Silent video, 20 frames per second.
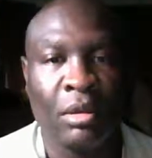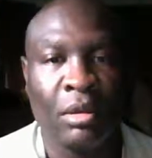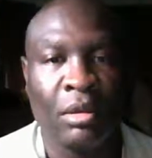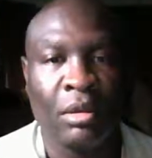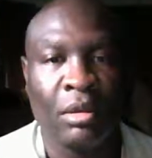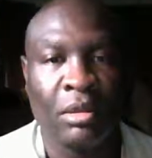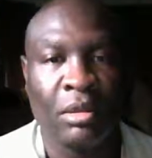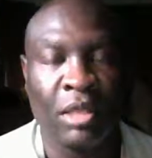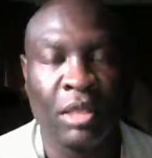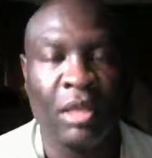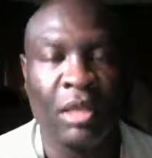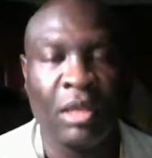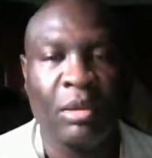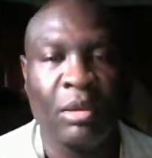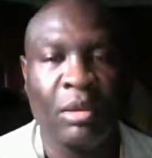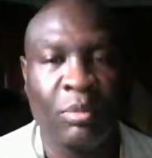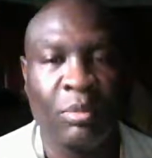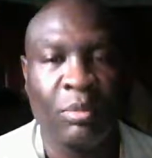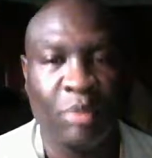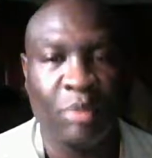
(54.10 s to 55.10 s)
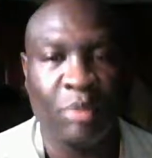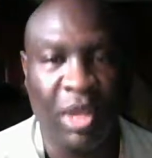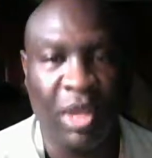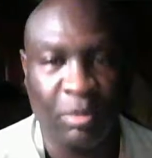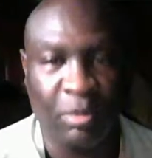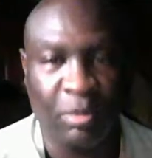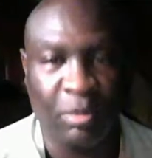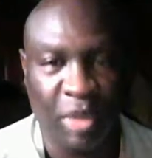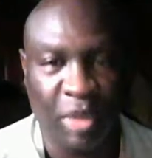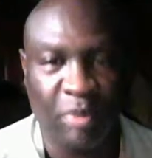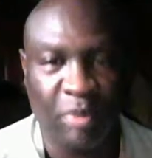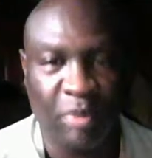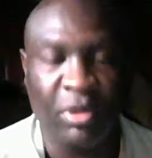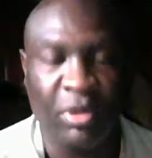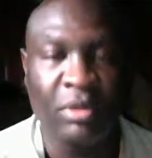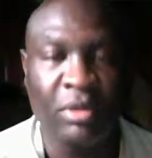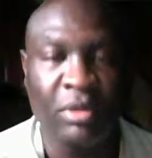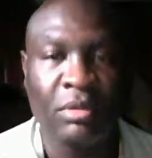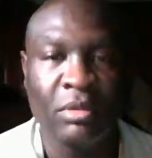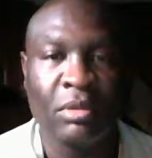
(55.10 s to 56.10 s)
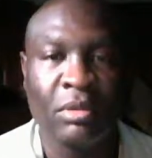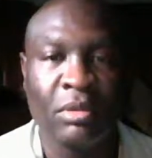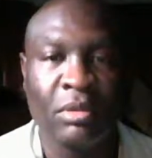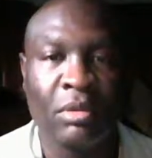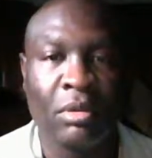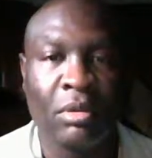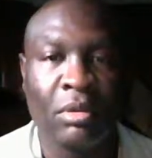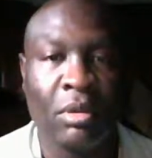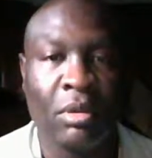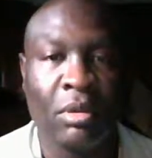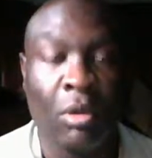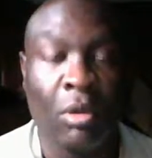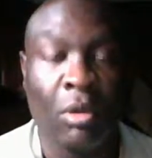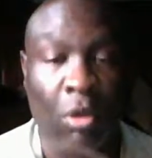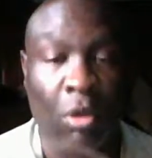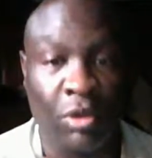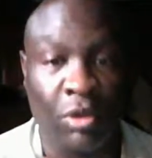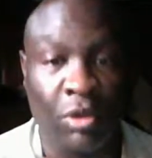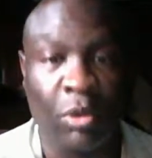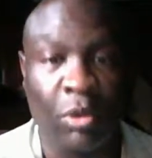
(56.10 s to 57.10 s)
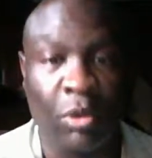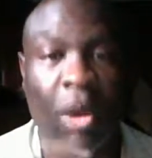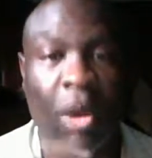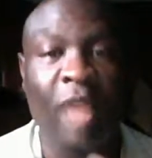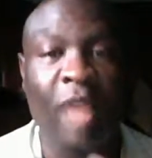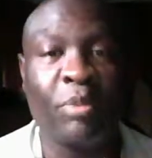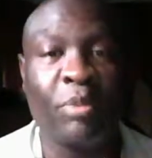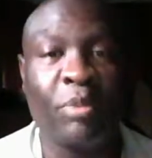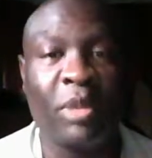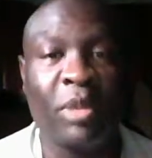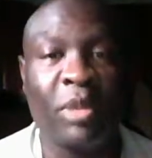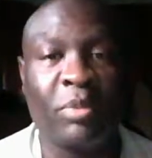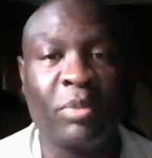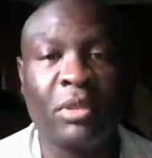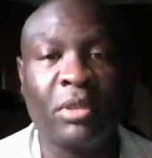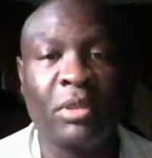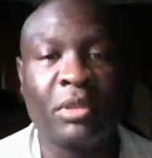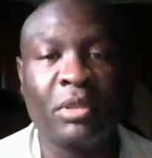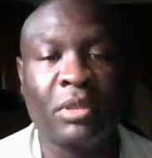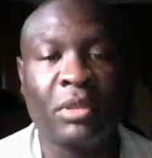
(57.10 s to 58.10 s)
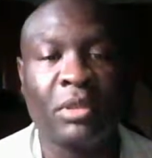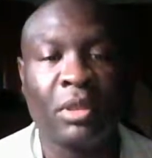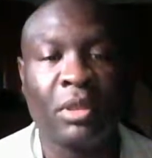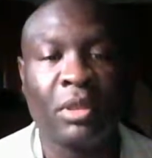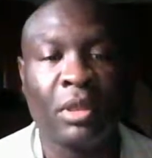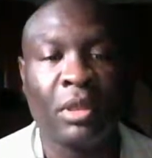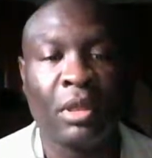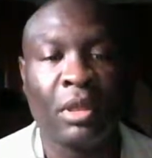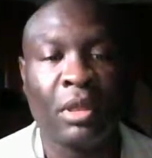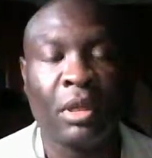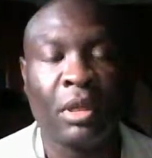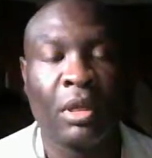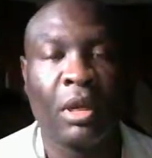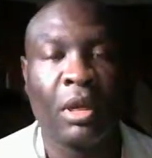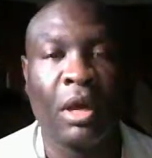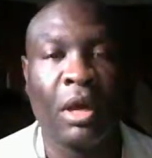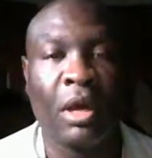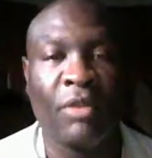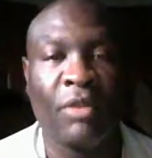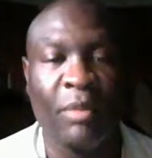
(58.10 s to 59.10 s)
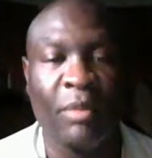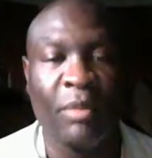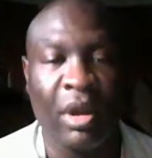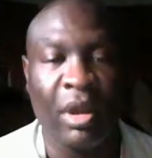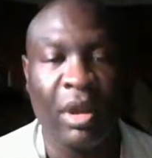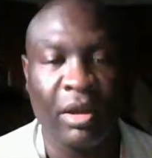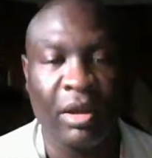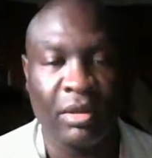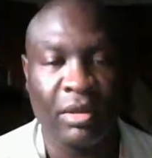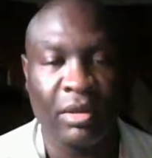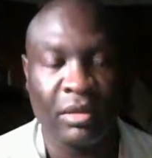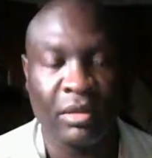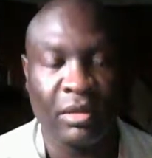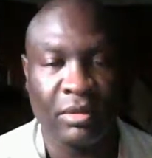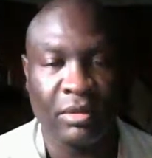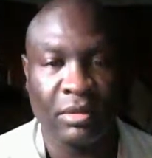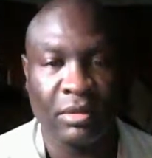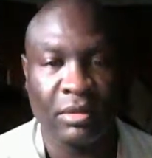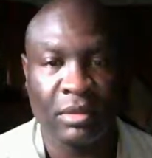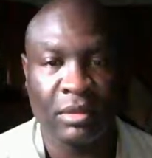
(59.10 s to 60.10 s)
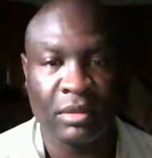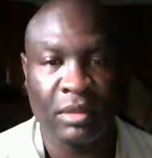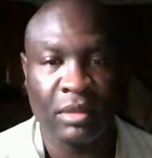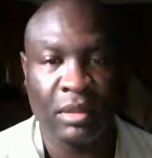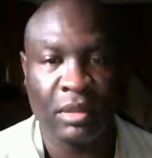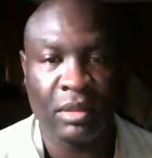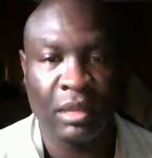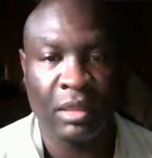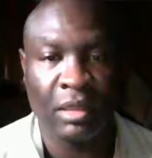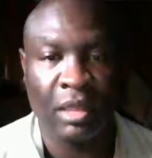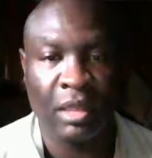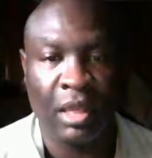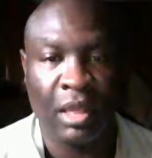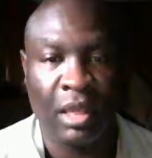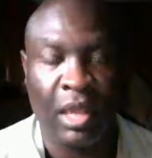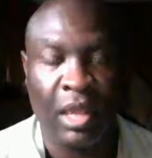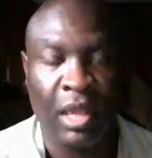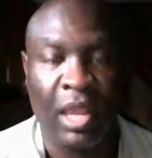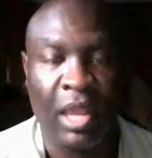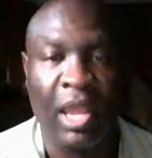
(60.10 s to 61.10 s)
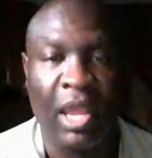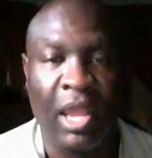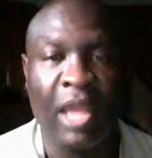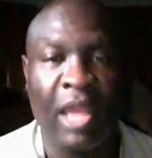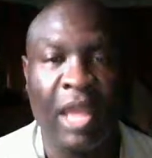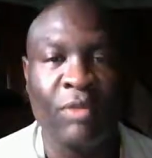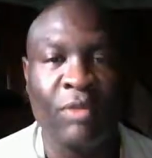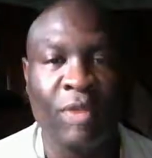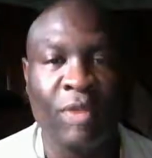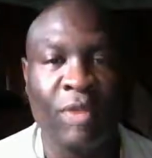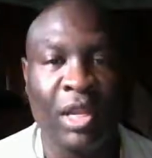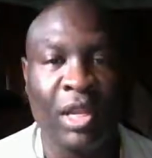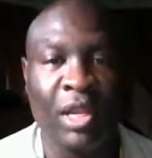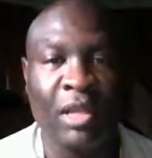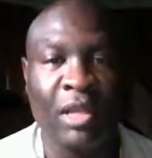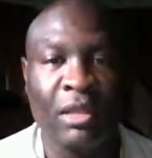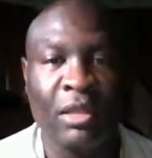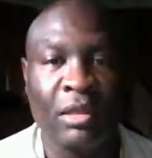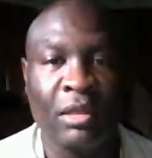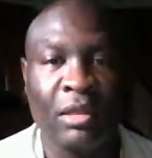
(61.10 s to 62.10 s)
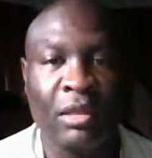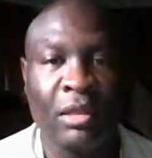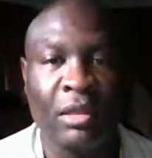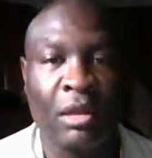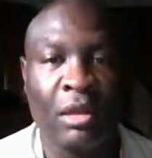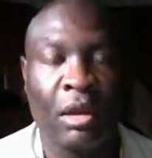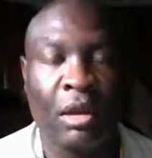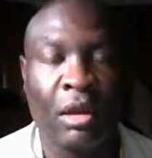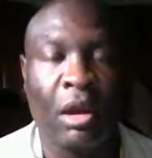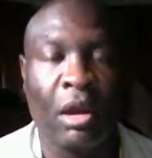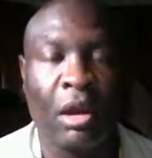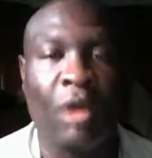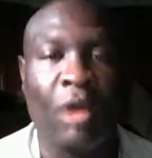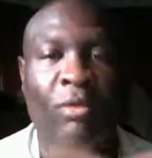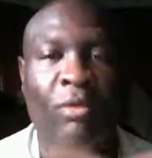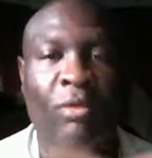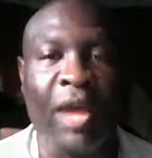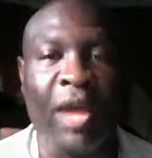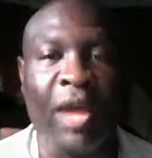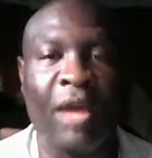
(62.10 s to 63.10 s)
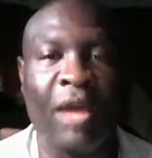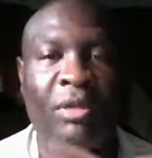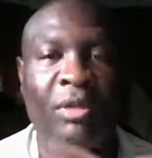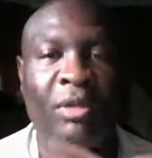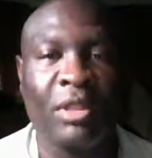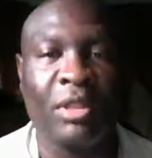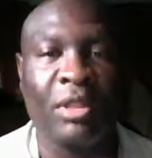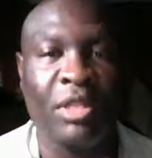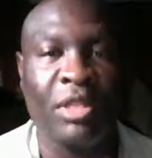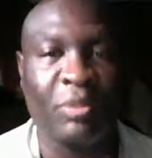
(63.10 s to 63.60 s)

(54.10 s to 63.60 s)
the pink people, or the white people of America, and really around this